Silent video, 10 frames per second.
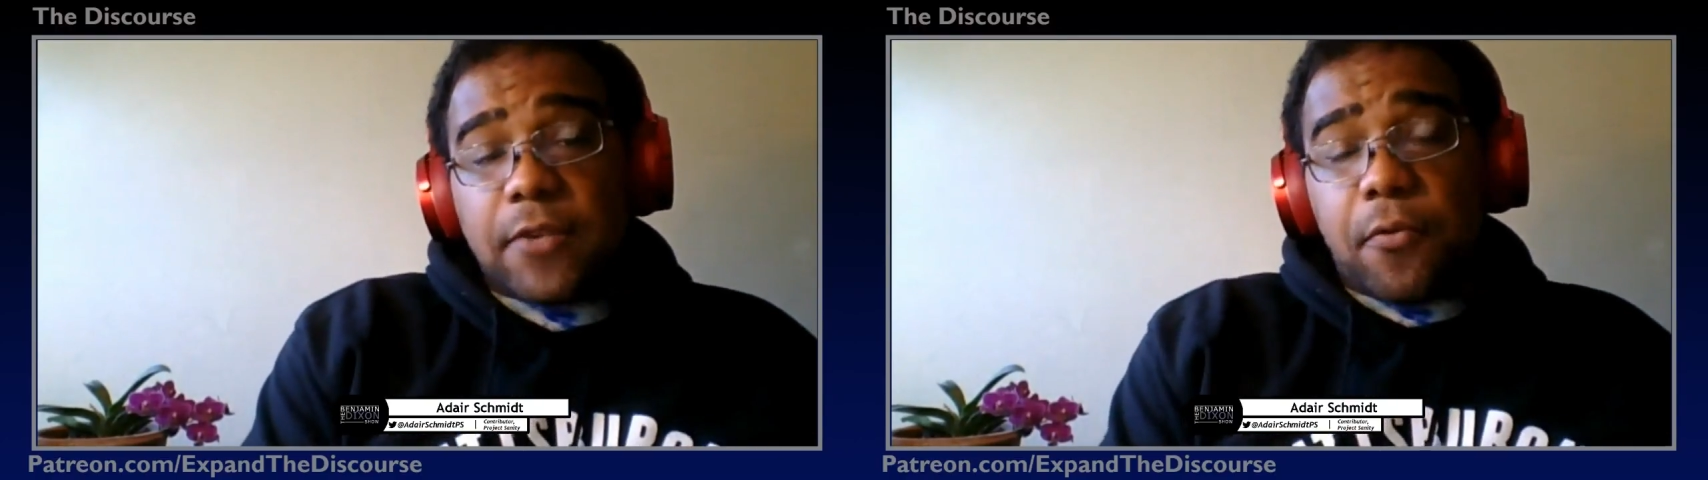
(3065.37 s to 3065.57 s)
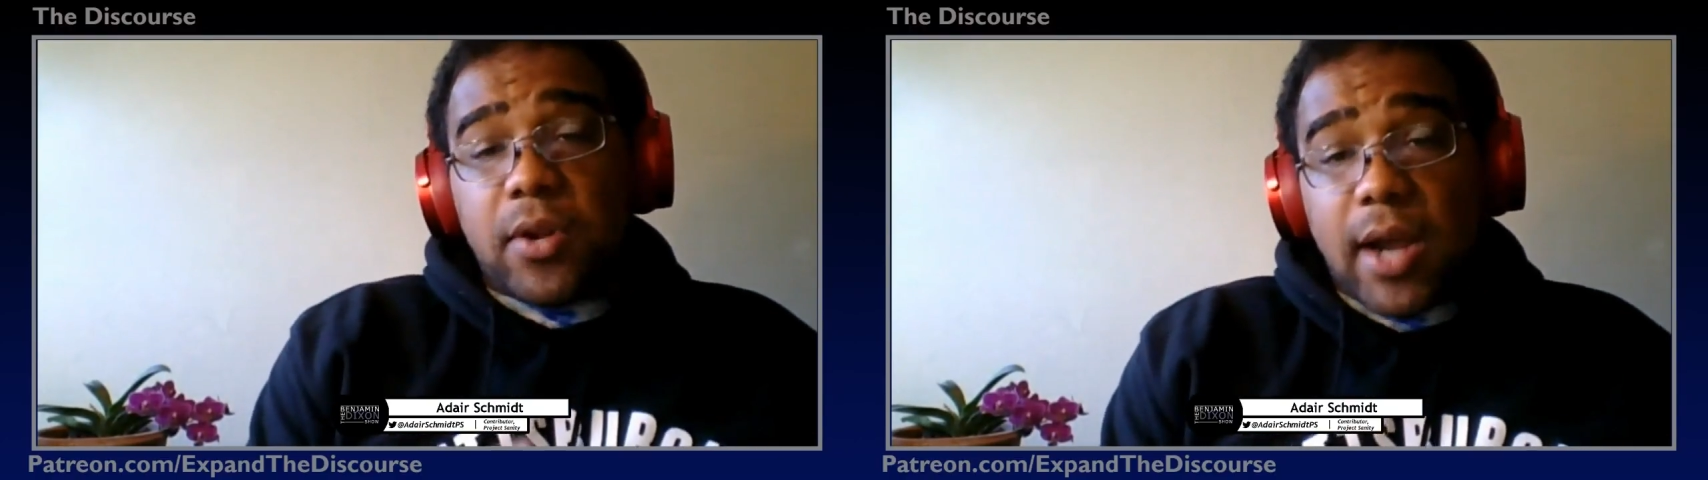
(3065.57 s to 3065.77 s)

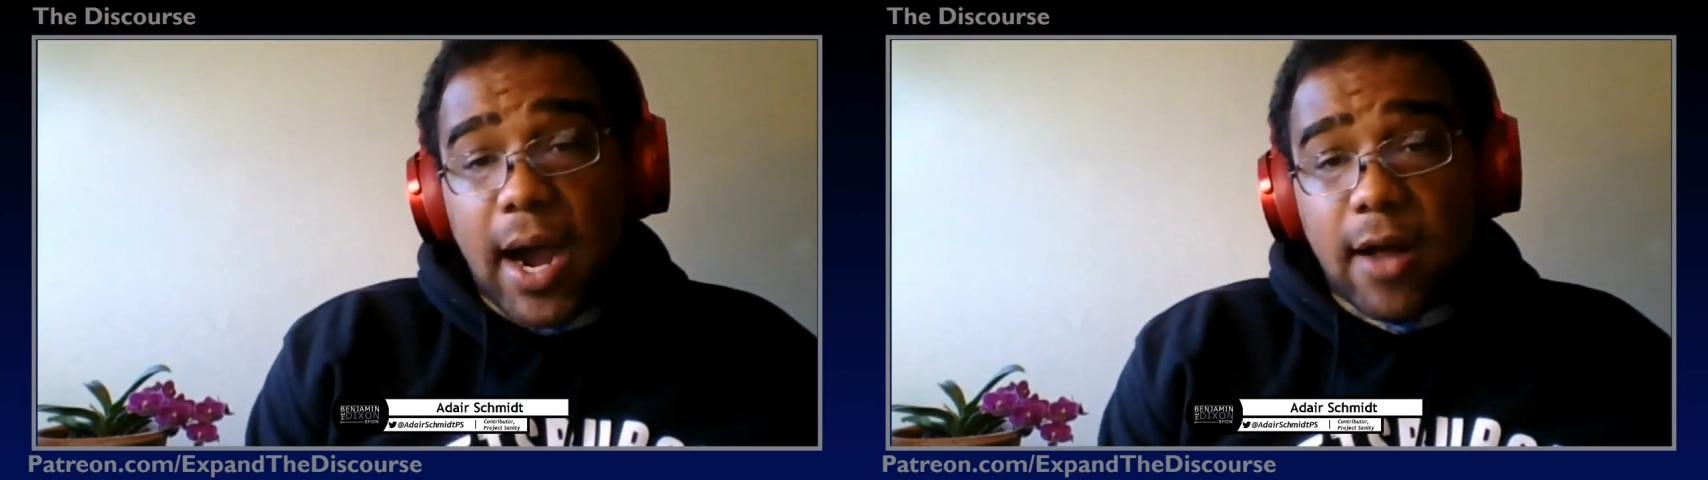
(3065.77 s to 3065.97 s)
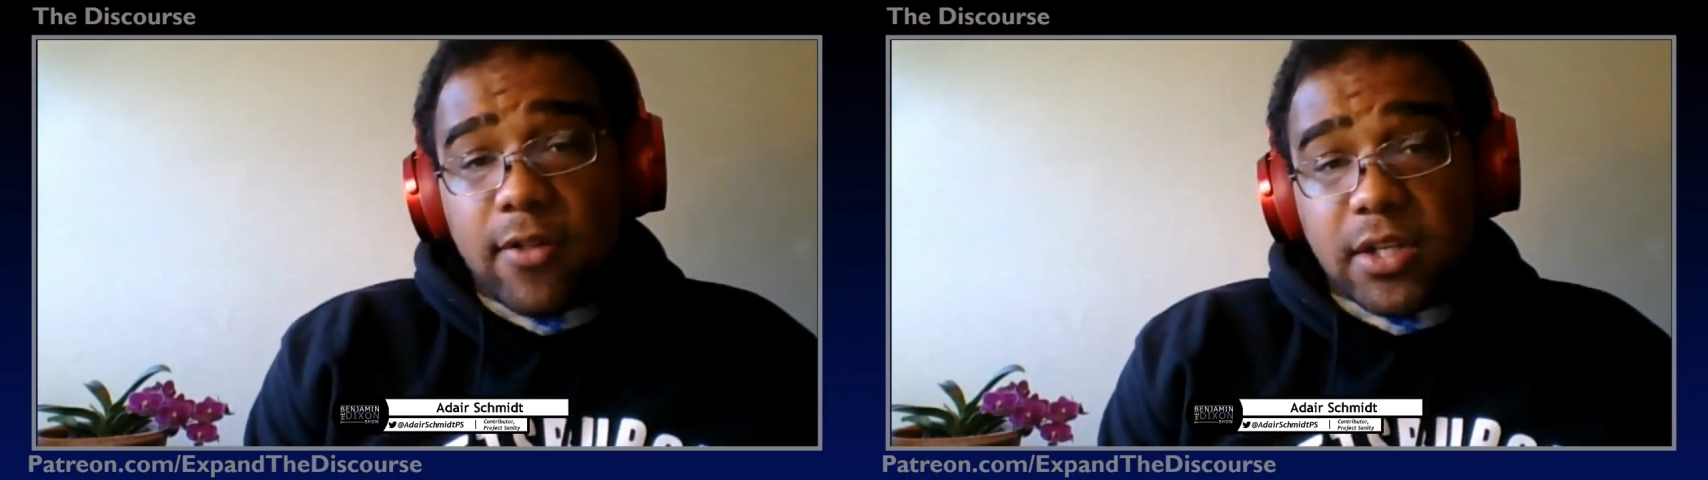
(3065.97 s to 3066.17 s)

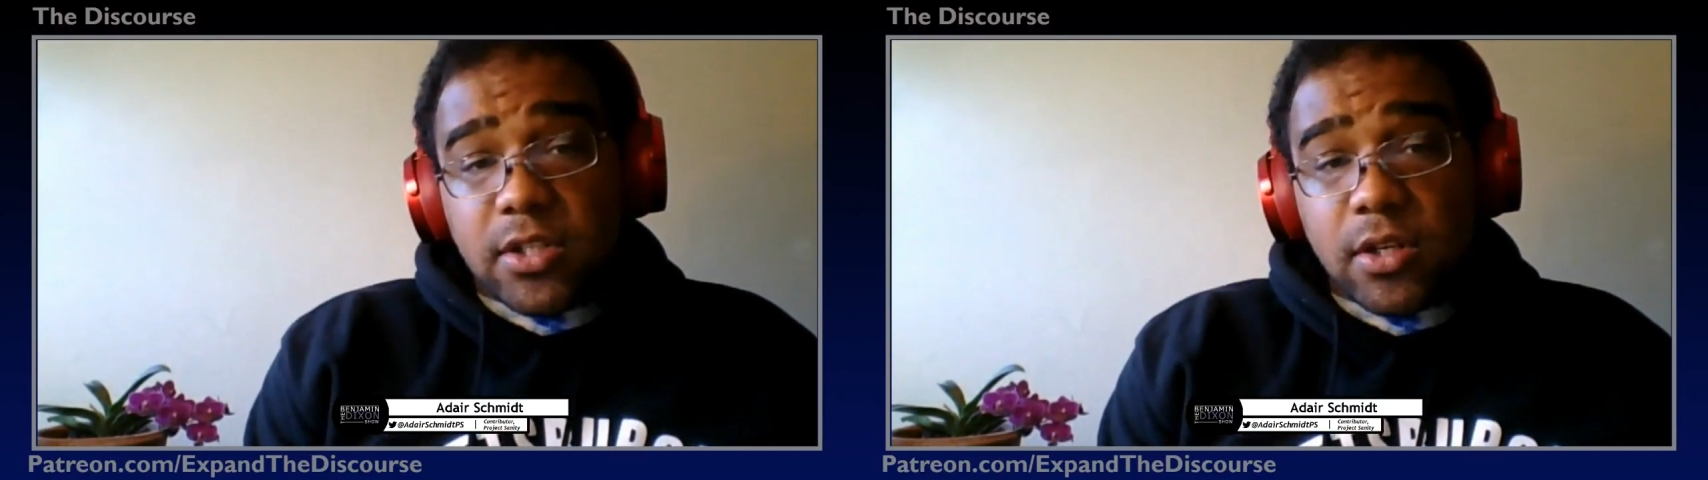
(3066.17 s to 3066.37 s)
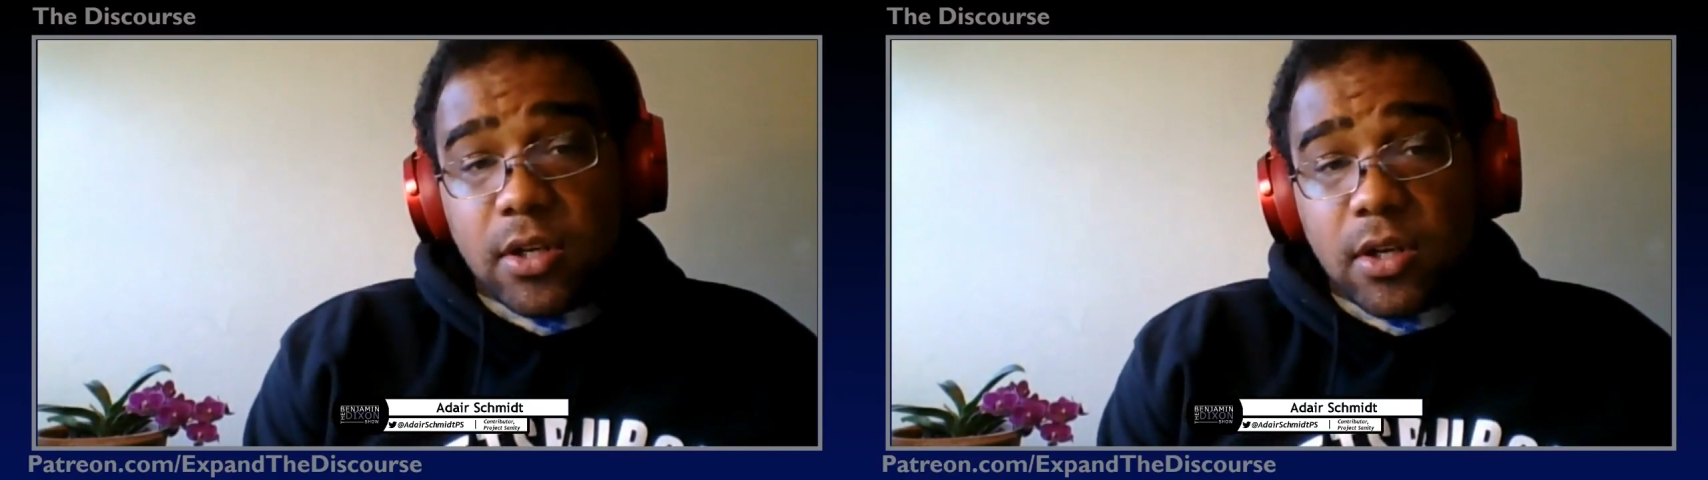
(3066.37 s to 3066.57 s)
successful in
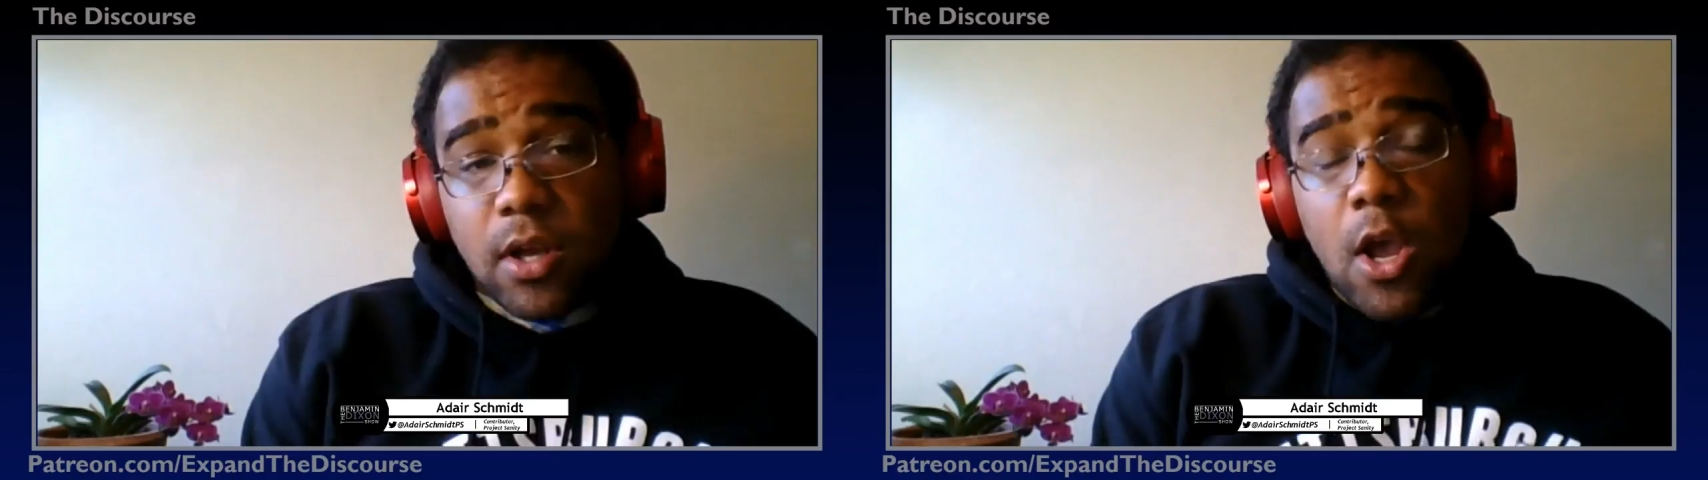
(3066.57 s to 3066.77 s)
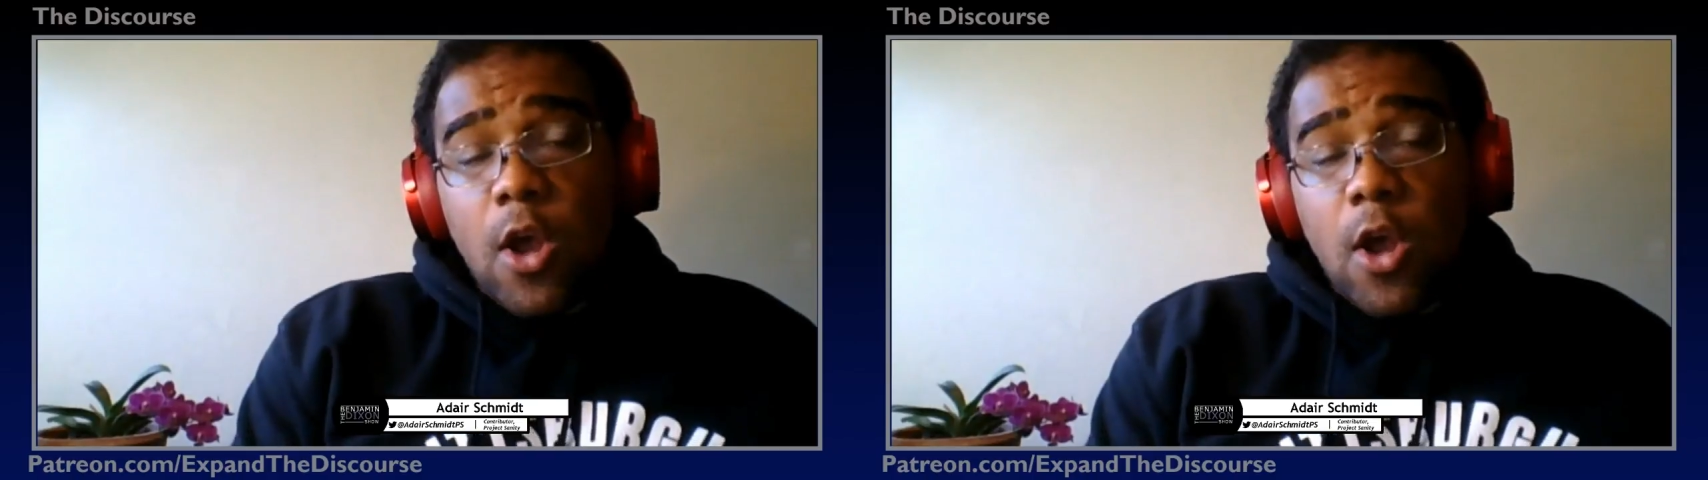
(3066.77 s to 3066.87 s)
college.